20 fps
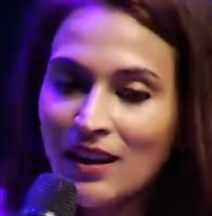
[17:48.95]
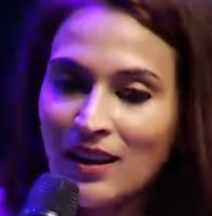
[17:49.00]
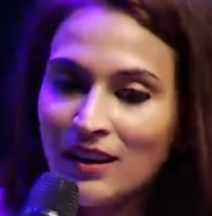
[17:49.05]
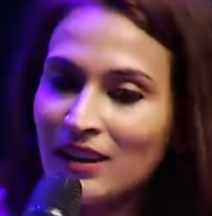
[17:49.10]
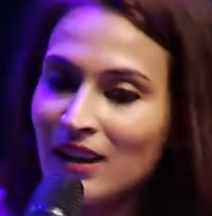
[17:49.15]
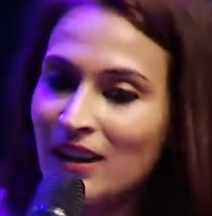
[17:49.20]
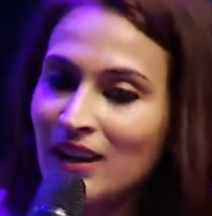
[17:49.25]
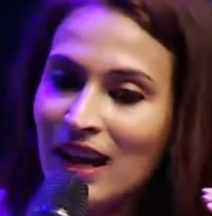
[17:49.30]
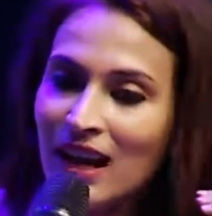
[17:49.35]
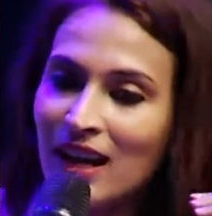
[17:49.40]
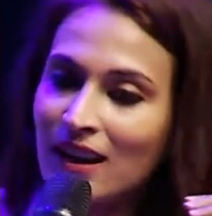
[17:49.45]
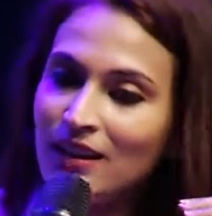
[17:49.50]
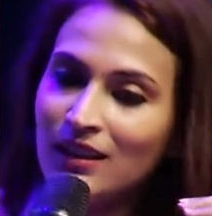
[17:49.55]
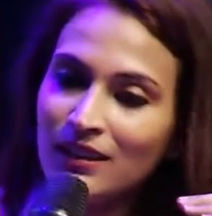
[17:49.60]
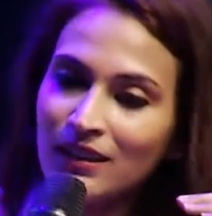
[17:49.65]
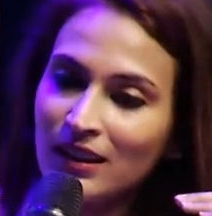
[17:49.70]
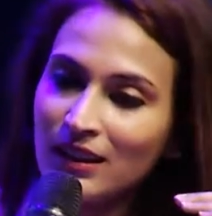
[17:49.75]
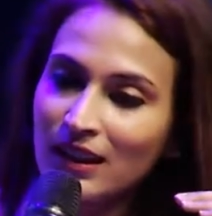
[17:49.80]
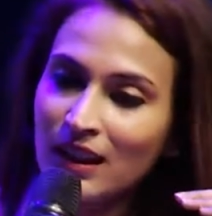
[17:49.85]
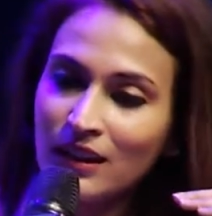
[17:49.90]
they had,
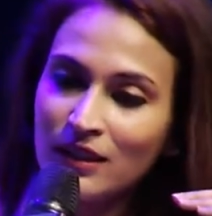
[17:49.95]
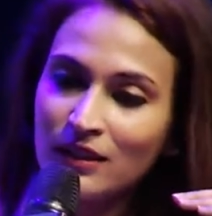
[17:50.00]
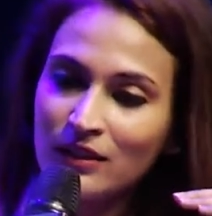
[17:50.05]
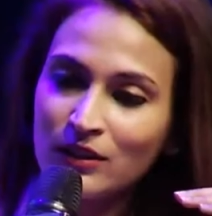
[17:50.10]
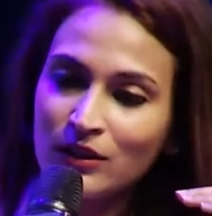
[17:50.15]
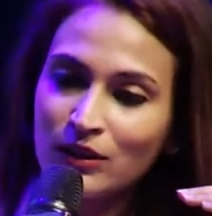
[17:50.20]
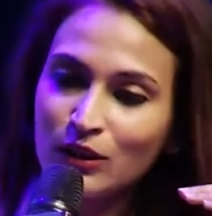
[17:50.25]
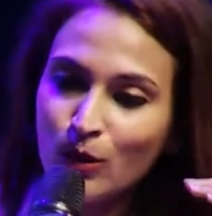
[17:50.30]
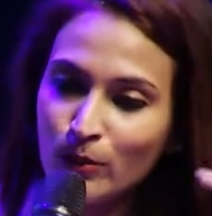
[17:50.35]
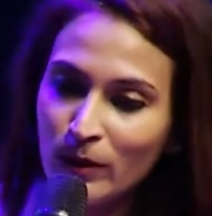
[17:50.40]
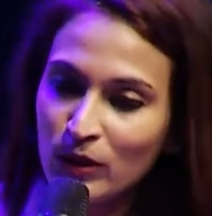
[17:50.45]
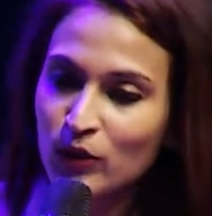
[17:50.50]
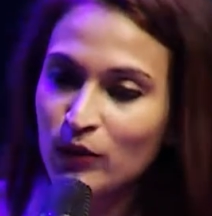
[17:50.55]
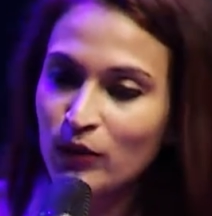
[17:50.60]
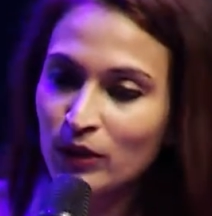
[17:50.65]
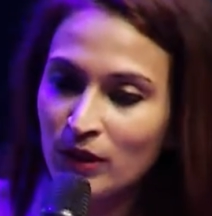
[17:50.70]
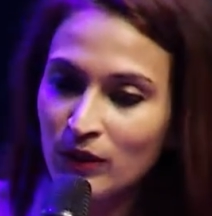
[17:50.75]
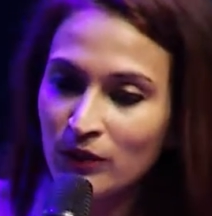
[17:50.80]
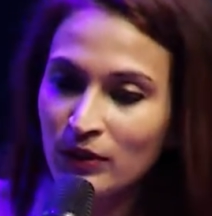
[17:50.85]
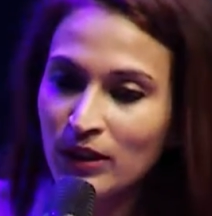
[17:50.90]
they had so much of
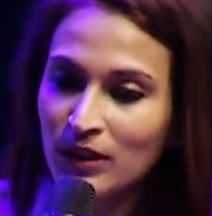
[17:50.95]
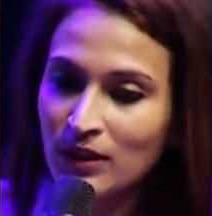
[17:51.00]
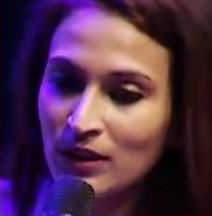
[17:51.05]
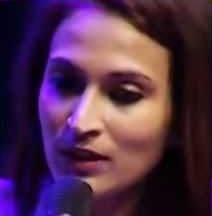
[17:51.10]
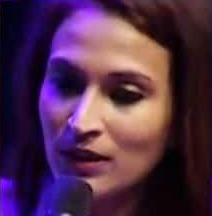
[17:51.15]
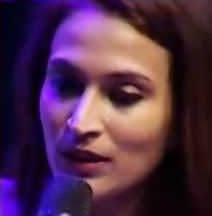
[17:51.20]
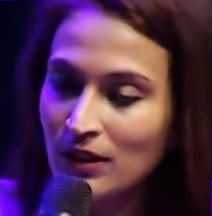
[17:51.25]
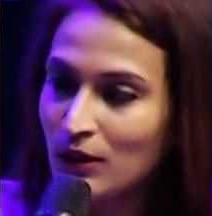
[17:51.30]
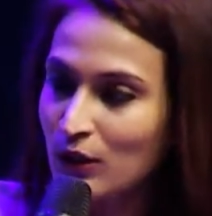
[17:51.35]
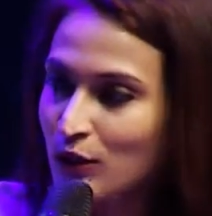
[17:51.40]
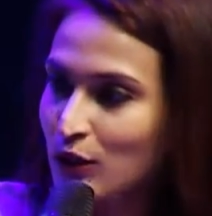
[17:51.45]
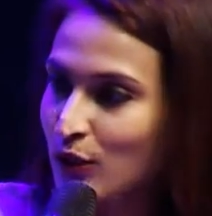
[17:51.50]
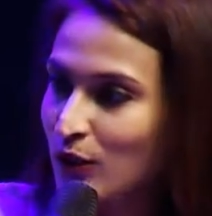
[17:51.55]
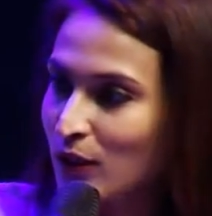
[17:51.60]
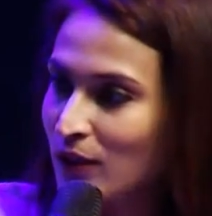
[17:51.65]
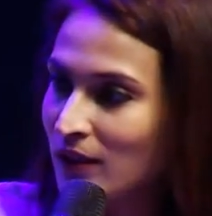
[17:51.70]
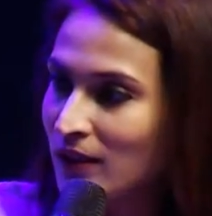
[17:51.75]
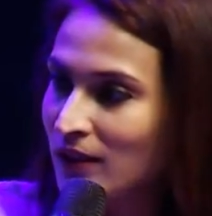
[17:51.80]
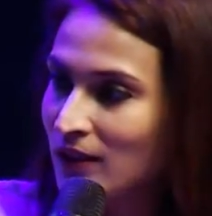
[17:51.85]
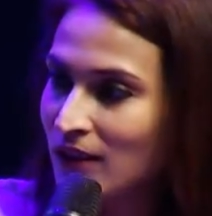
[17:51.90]
a difficulty
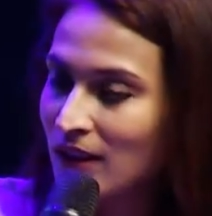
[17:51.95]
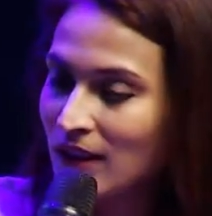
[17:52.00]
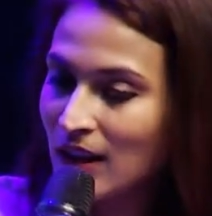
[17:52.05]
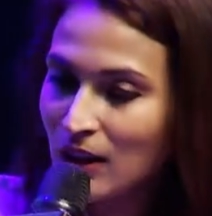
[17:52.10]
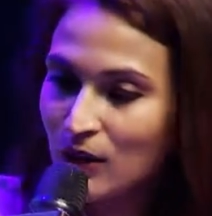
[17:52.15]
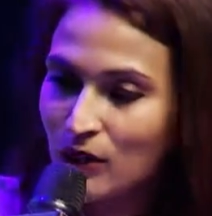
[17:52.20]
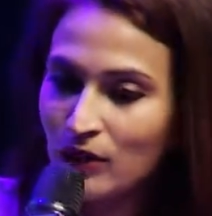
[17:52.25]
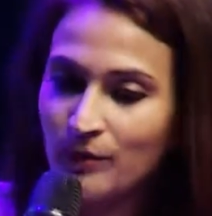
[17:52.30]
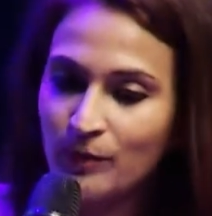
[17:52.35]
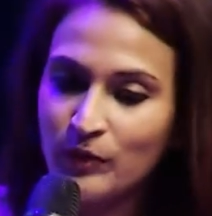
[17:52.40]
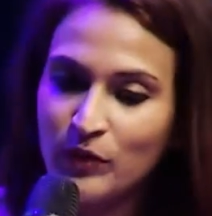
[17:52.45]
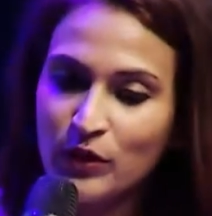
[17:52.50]
controlling the crowd.